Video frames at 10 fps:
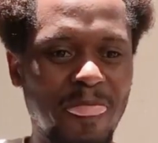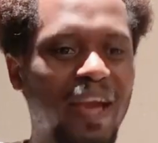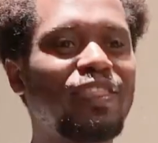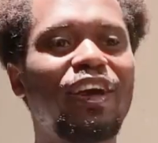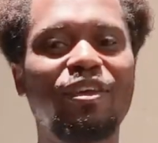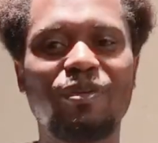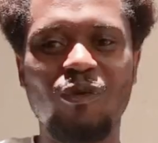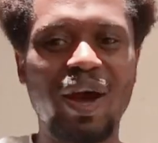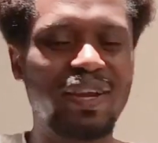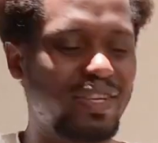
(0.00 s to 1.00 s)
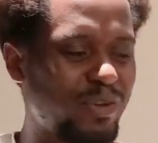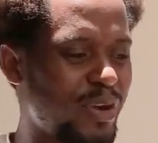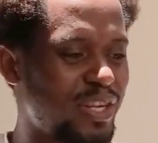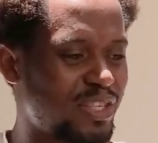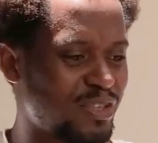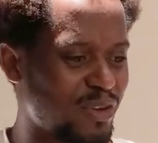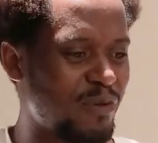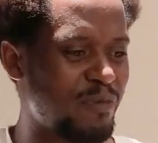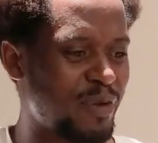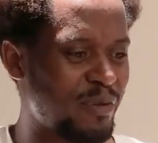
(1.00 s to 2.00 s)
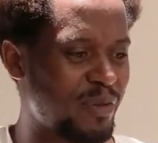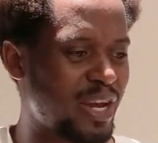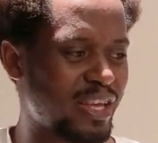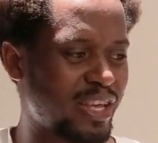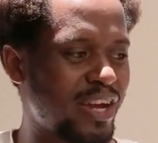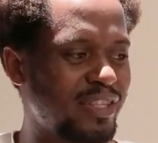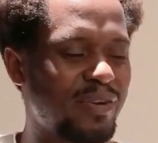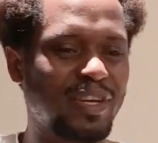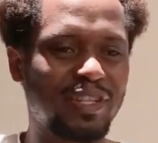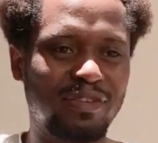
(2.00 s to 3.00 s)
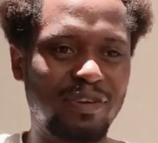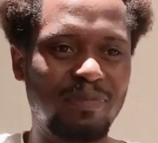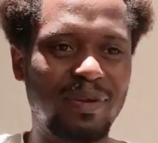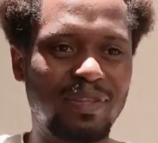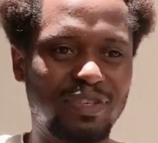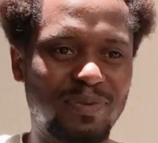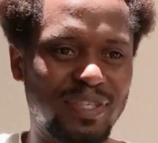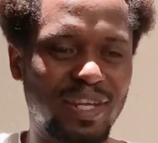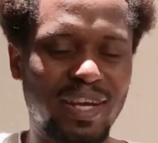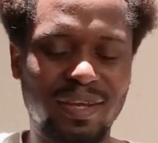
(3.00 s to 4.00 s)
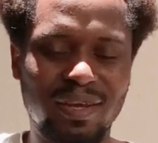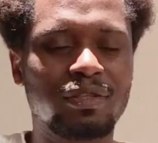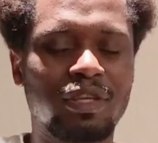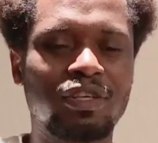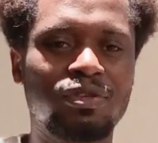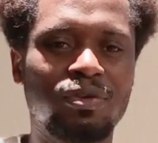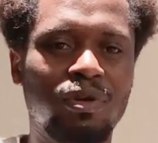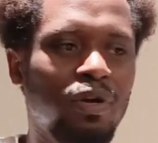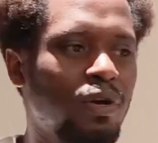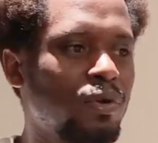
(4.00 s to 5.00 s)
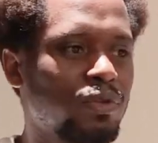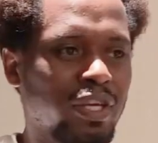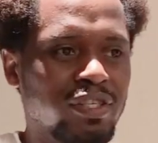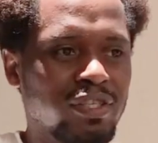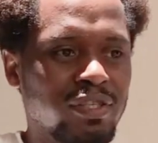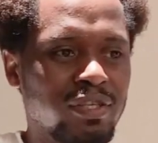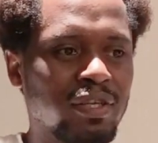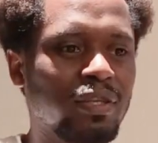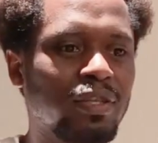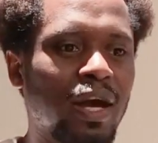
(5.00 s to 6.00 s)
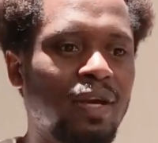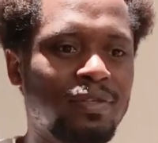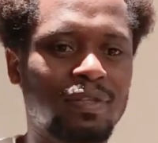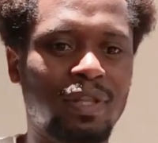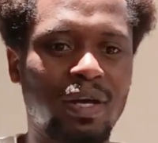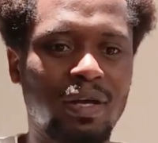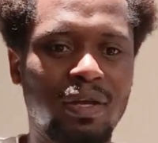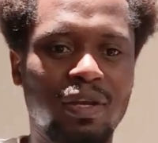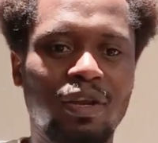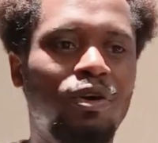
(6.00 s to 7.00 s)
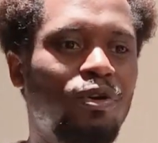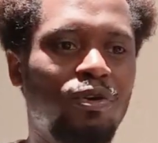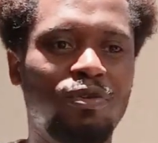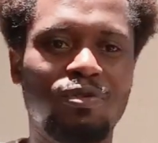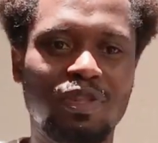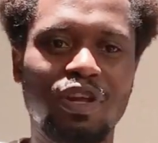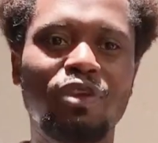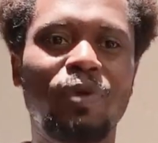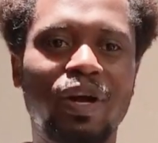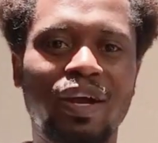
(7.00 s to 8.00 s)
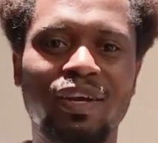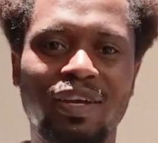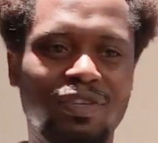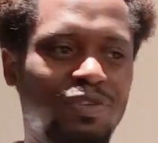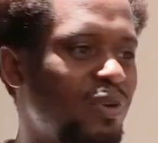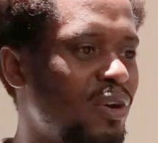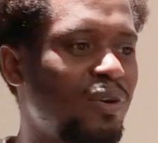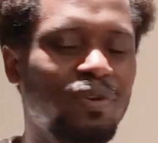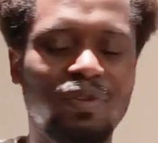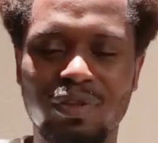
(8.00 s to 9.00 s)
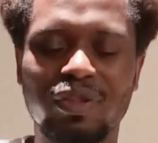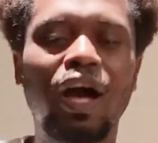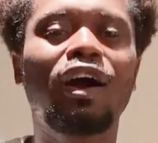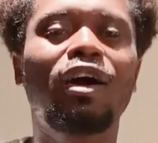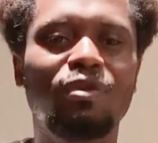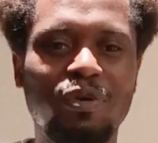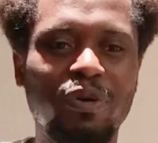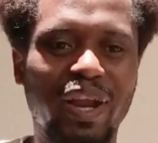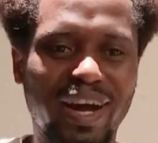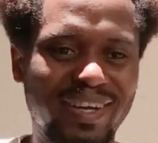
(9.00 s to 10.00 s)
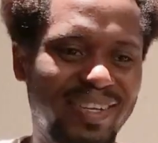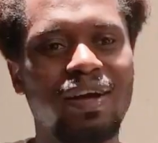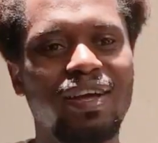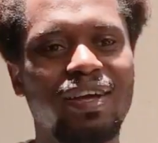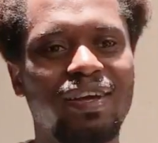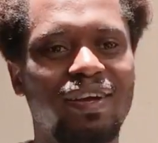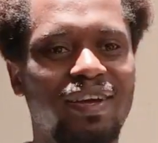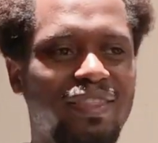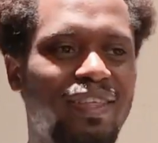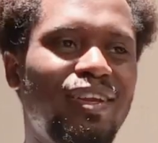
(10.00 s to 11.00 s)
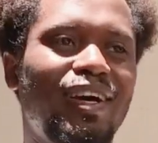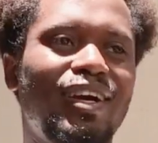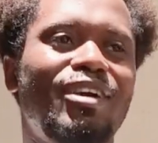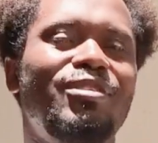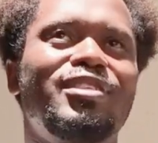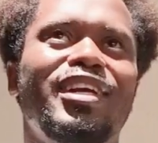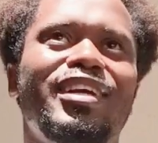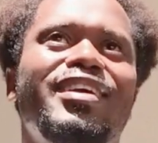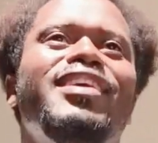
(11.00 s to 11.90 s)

And then one, when saw me like handling the document, she was like, "Oh, tashi the answer, no ho liwai garing oh takagola." And then like I was like,